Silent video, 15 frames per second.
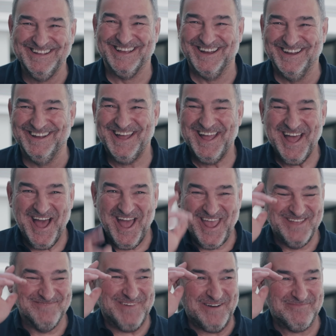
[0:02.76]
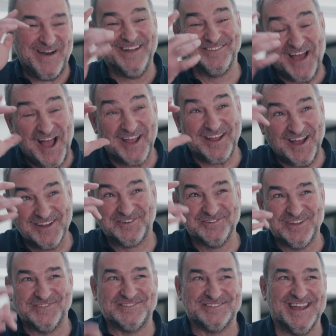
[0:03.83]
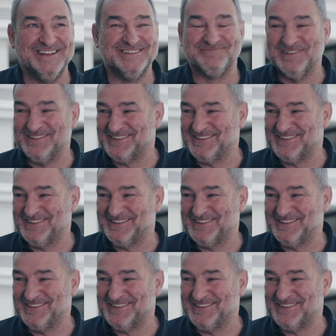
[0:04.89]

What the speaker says: yeah. In my mind, I could have changed.